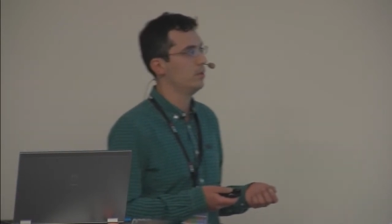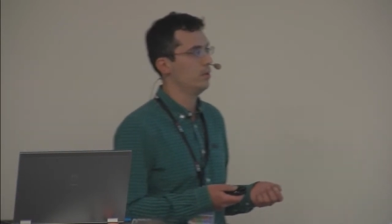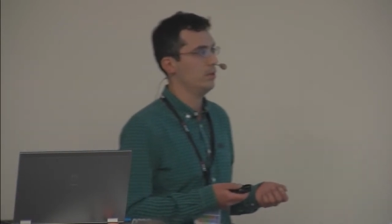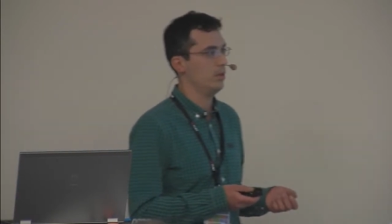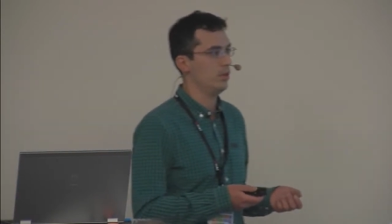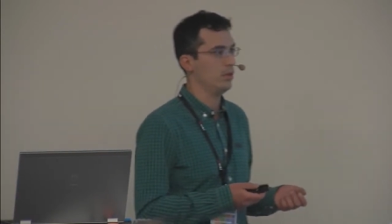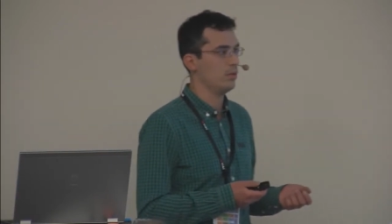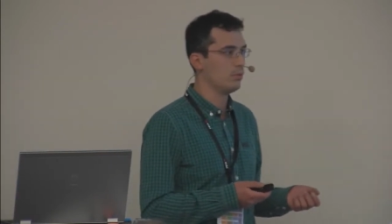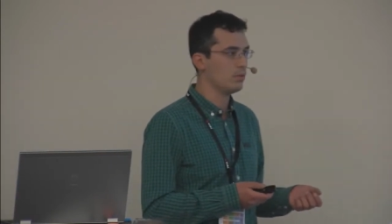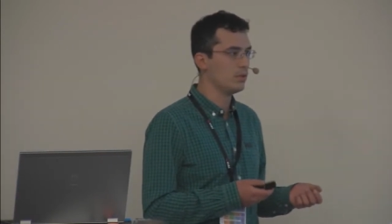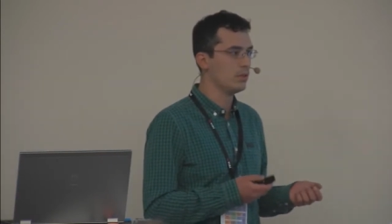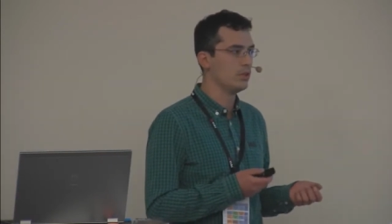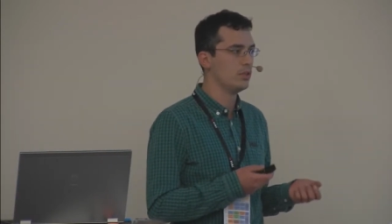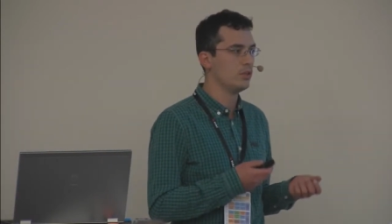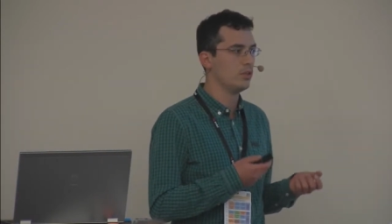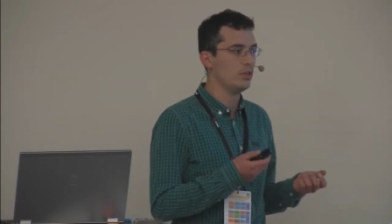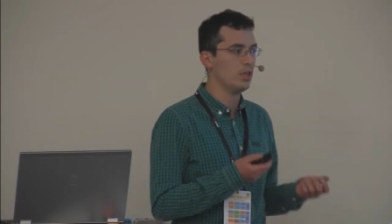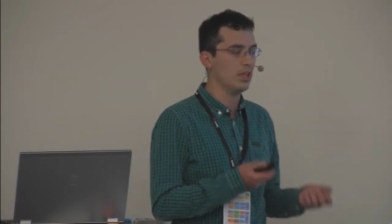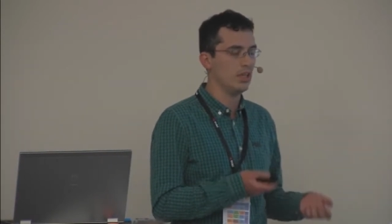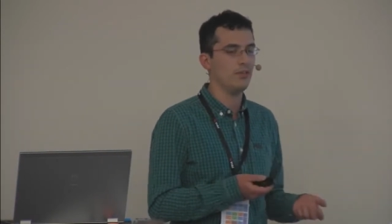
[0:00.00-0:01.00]
you know,
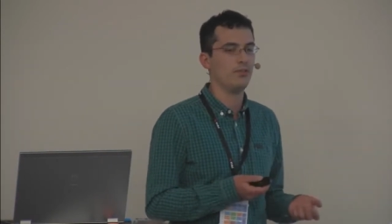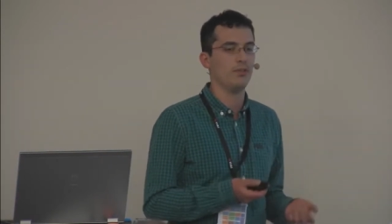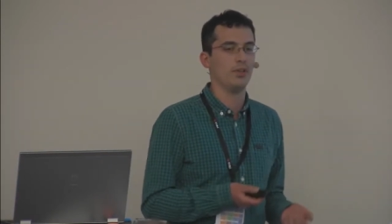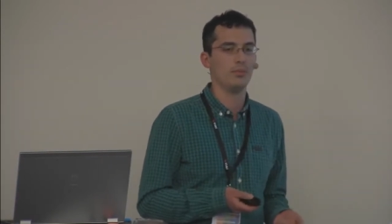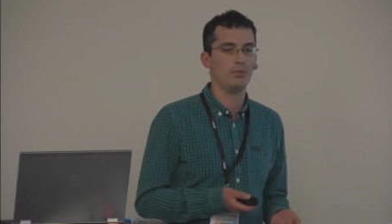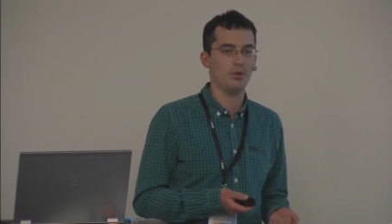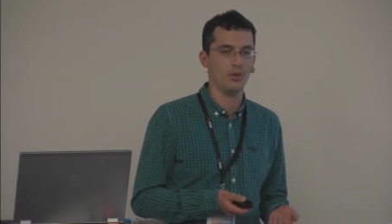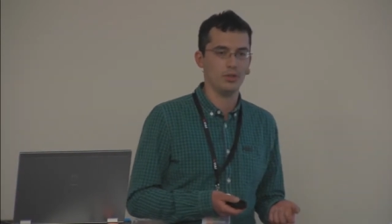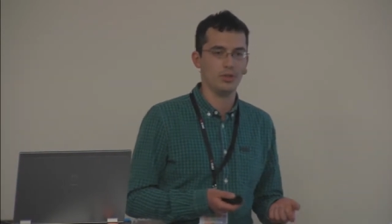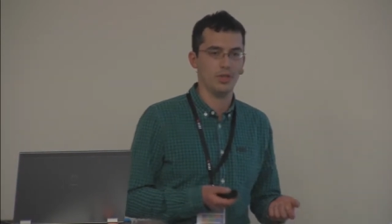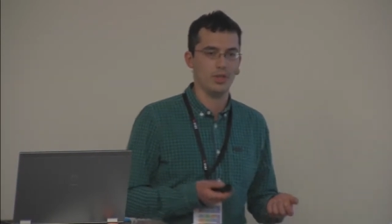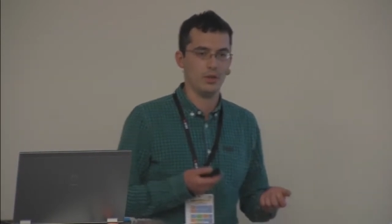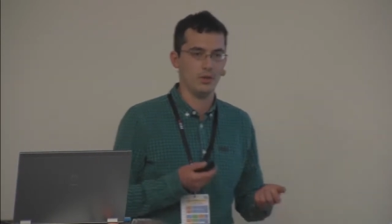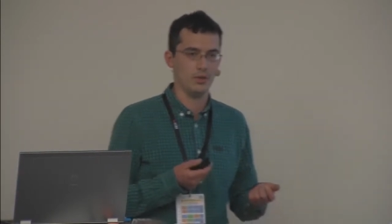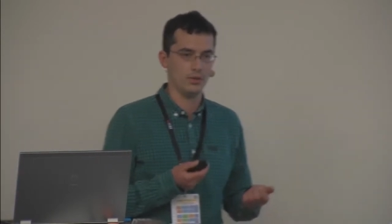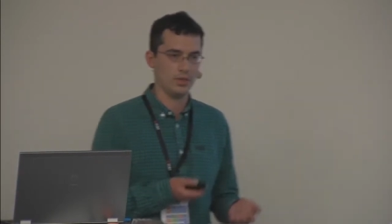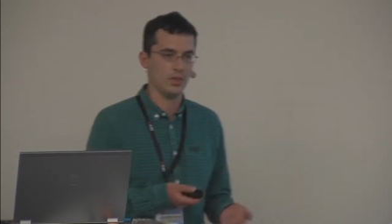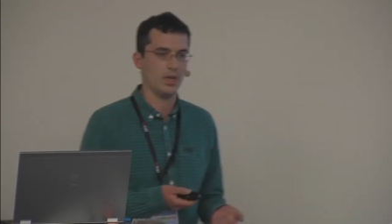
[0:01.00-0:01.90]
to deliver the project on